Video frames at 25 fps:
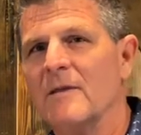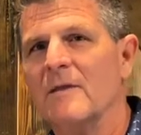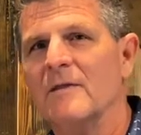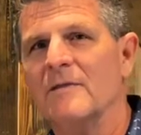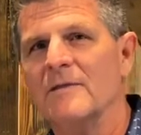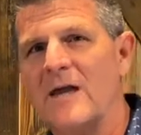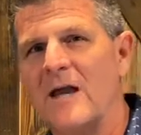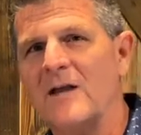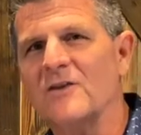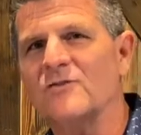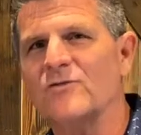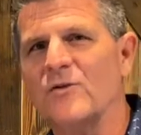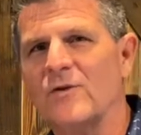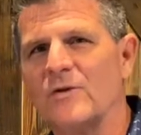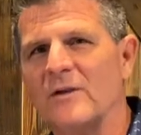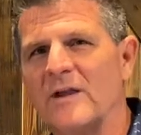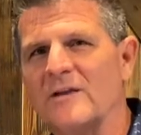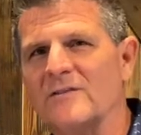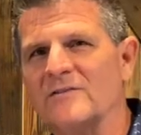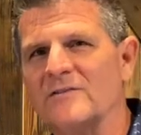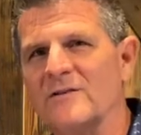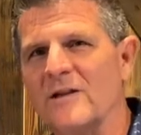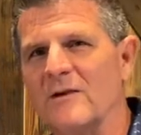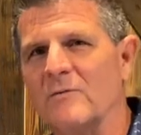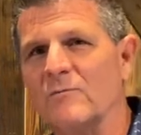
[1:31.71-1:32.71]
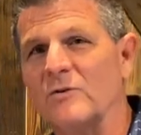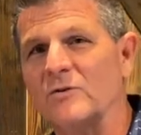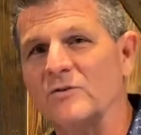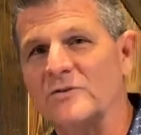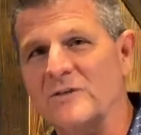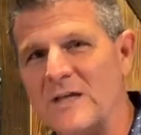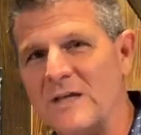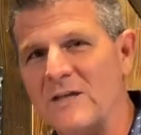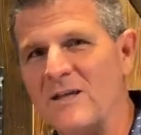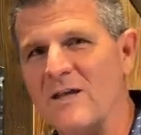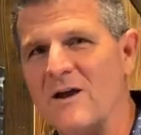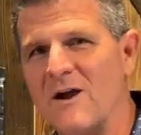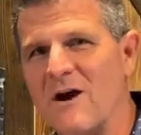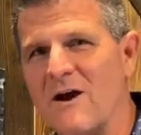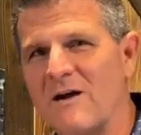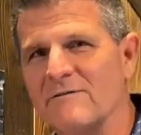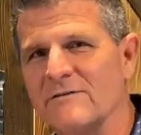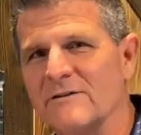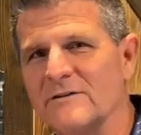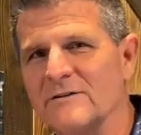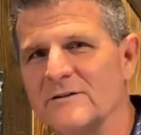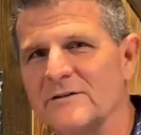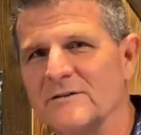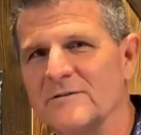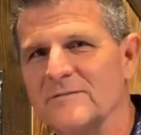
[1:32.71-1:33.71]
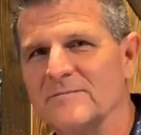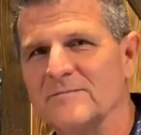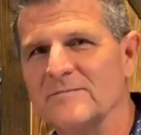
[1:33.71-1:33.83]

Thanks for listening. We'll see you in the office.